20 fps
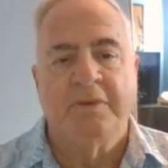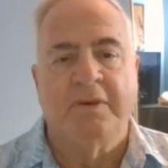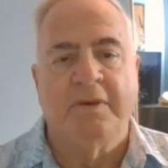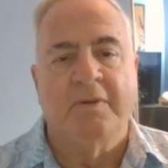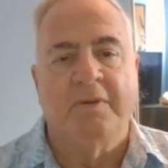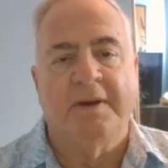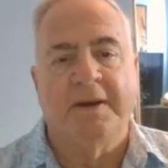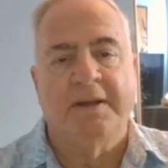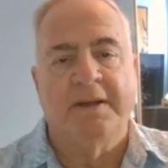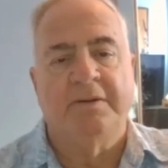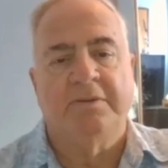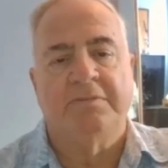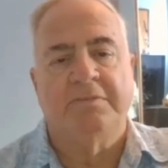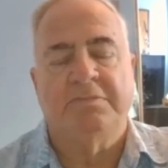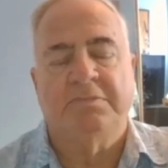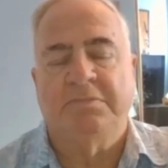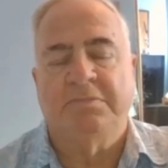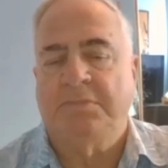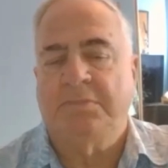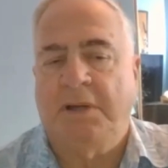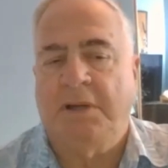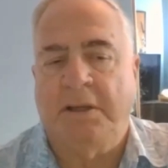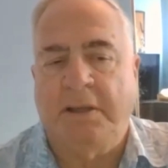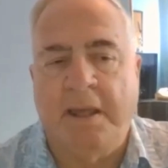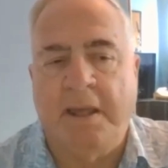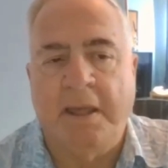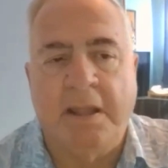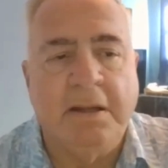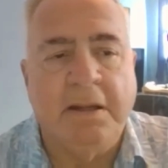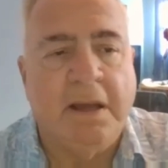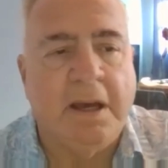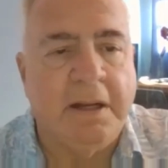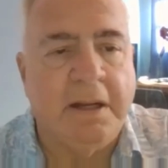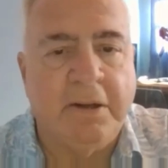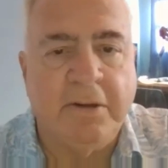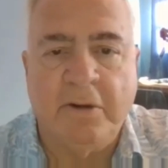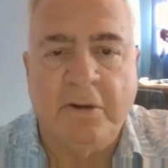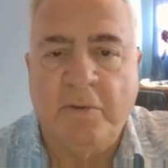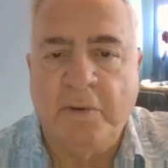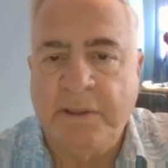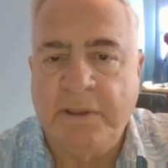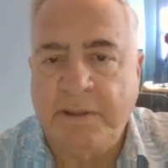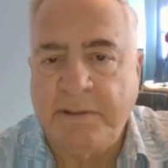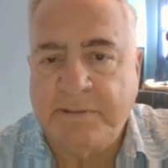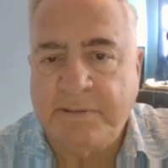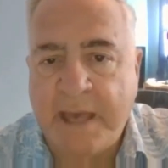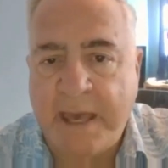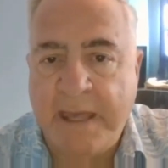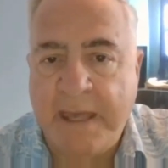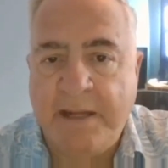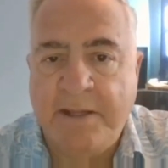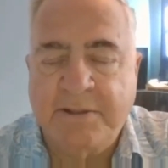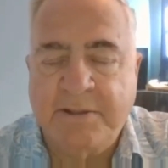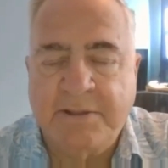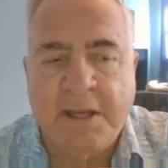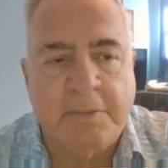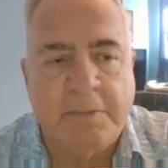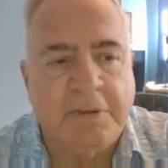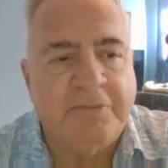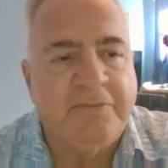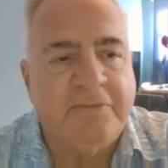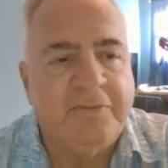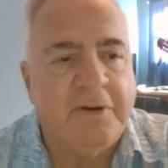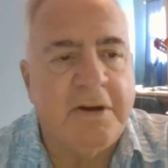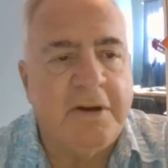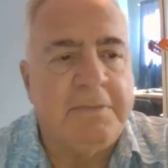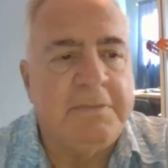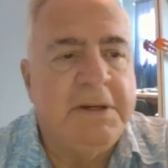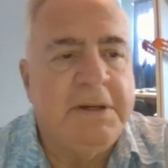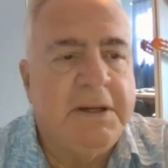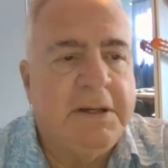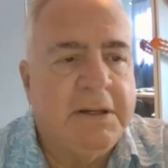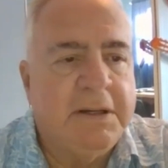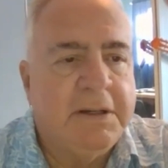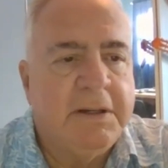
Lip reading: So I don't know where this hate is coming from.